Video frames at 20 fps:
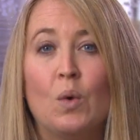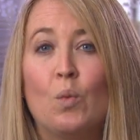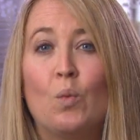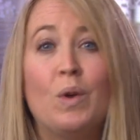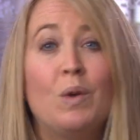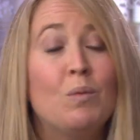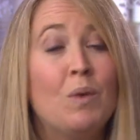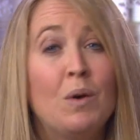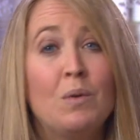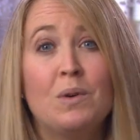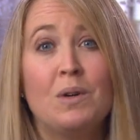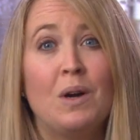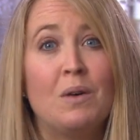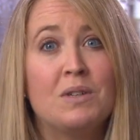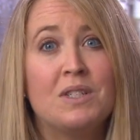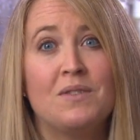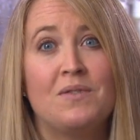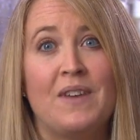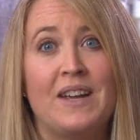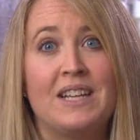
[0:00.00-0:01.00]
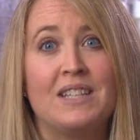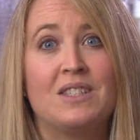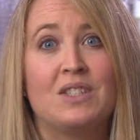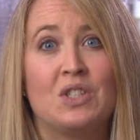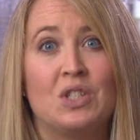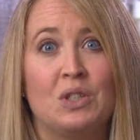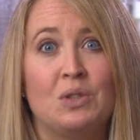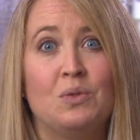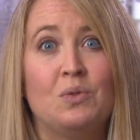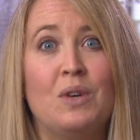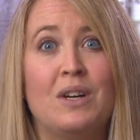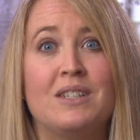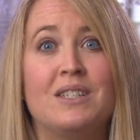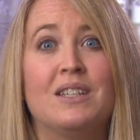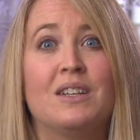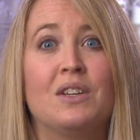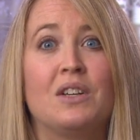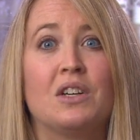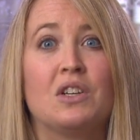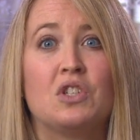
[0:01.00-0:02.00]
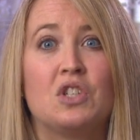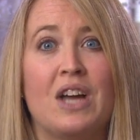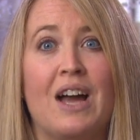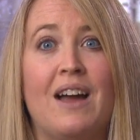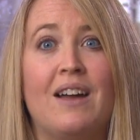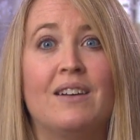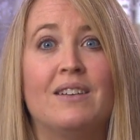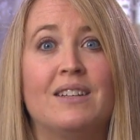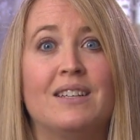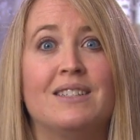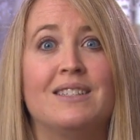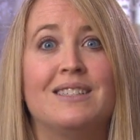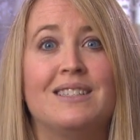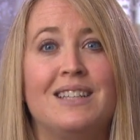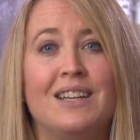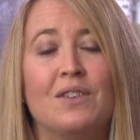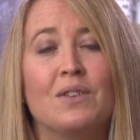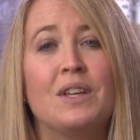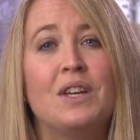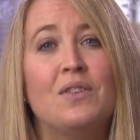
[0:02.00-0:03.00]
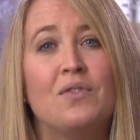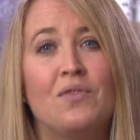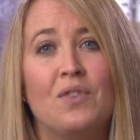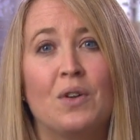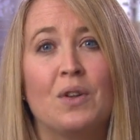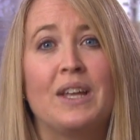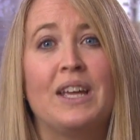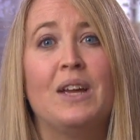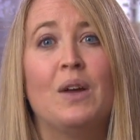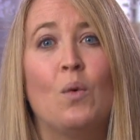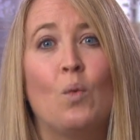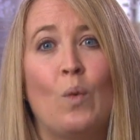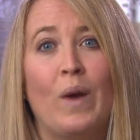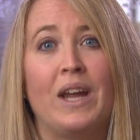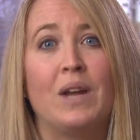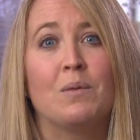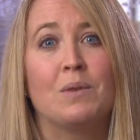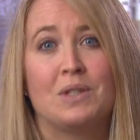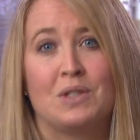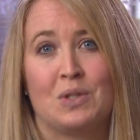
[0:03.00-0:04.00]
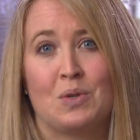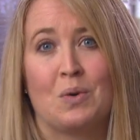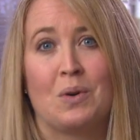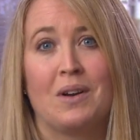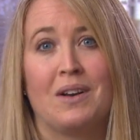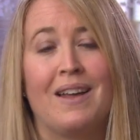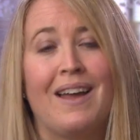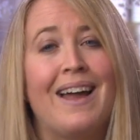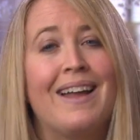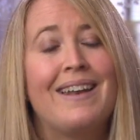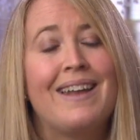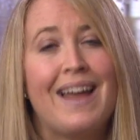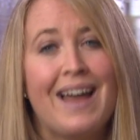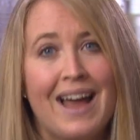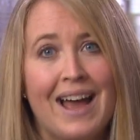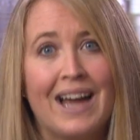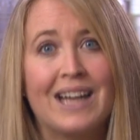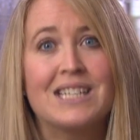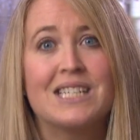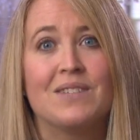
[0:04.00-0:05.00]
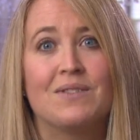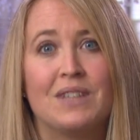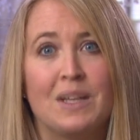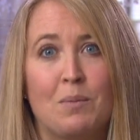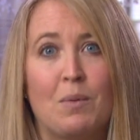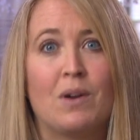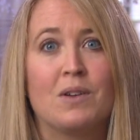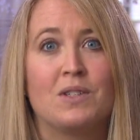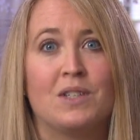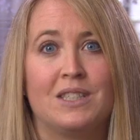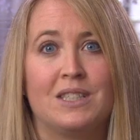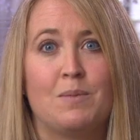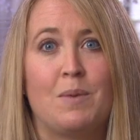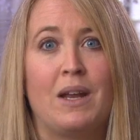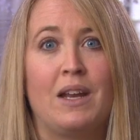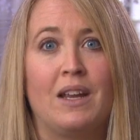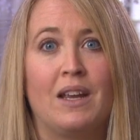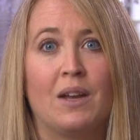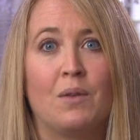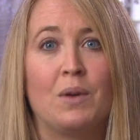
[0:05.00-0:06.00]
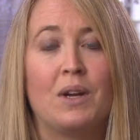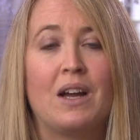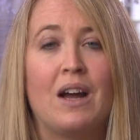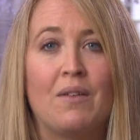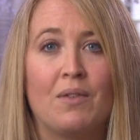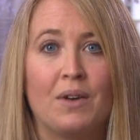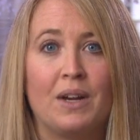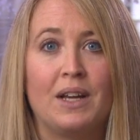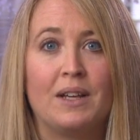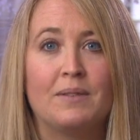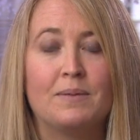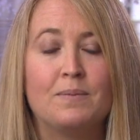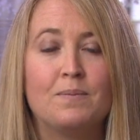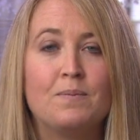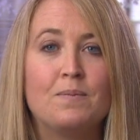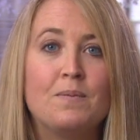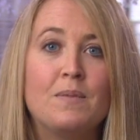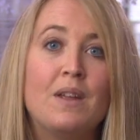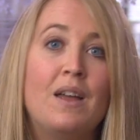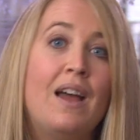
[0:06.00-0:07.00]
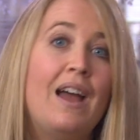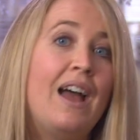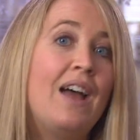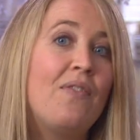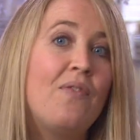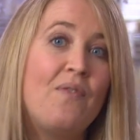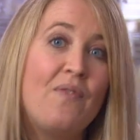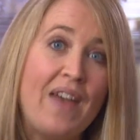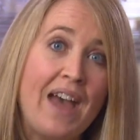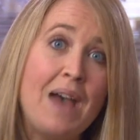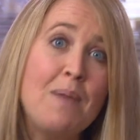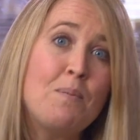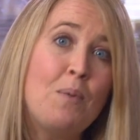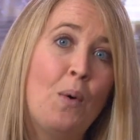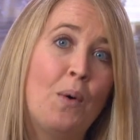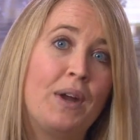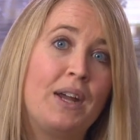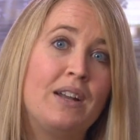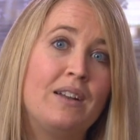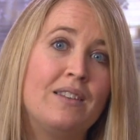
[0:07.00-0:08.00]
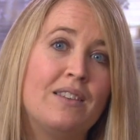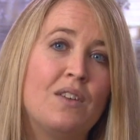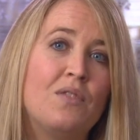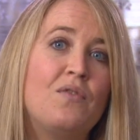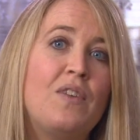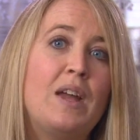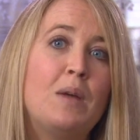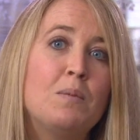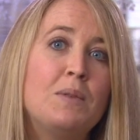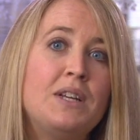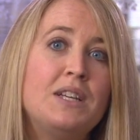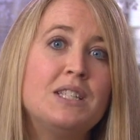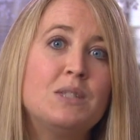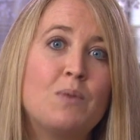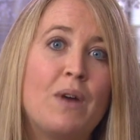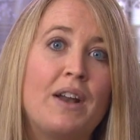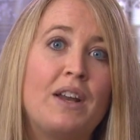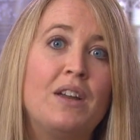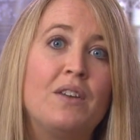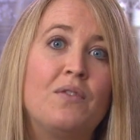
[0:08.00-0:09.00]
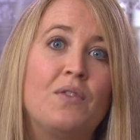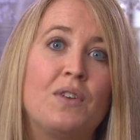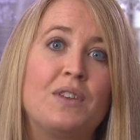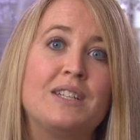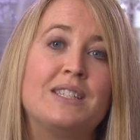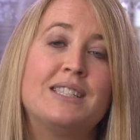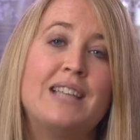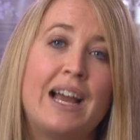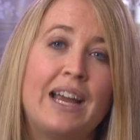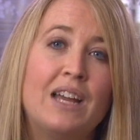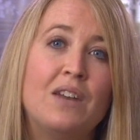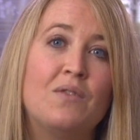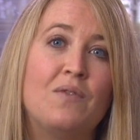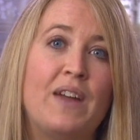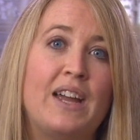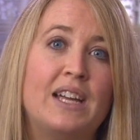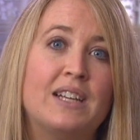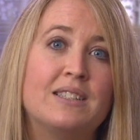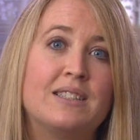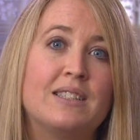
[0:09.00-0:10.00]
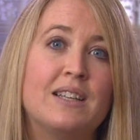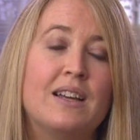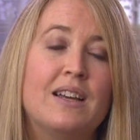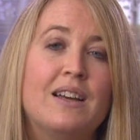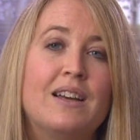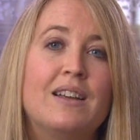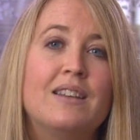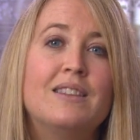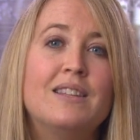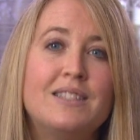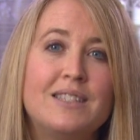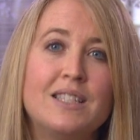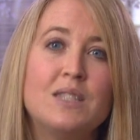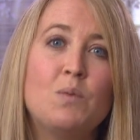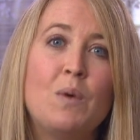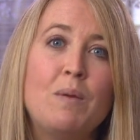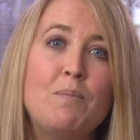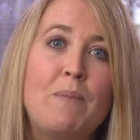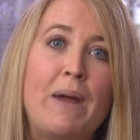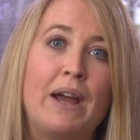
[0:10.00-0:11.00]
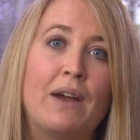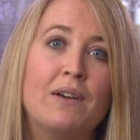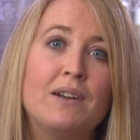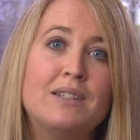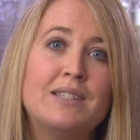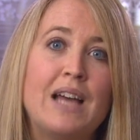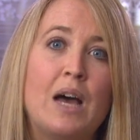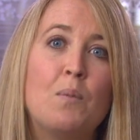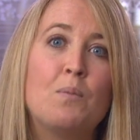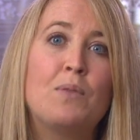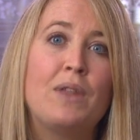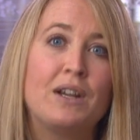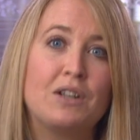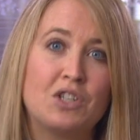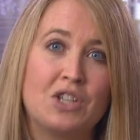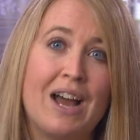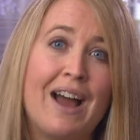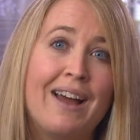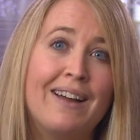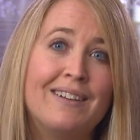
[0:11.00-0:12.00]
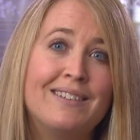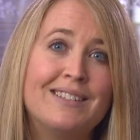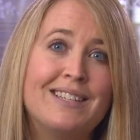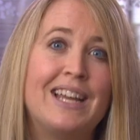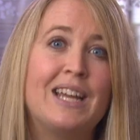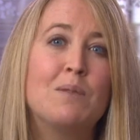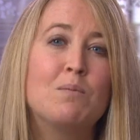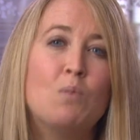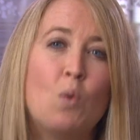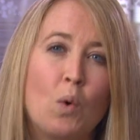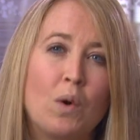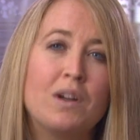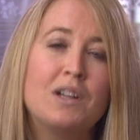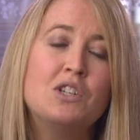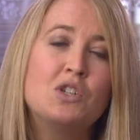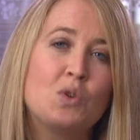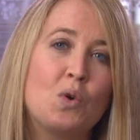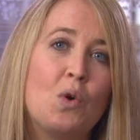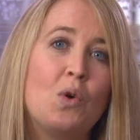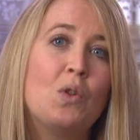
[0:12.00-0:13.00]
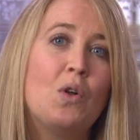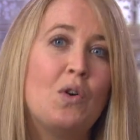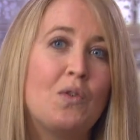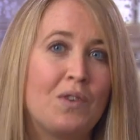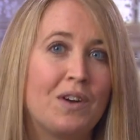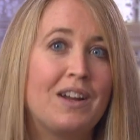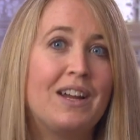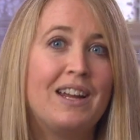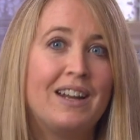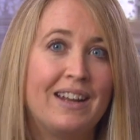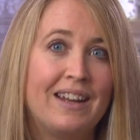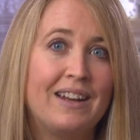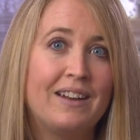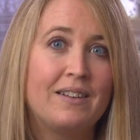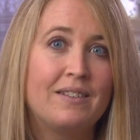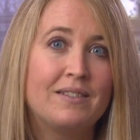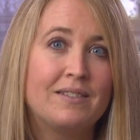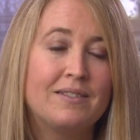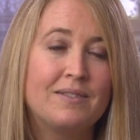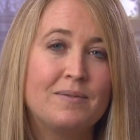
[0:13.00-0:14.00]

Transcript: We won't go to phase 2 until your child is nearly fully weight restored and actively participating in recovery. At that point, the family is ready for the second phase. This is when parents help their child take more control over eating.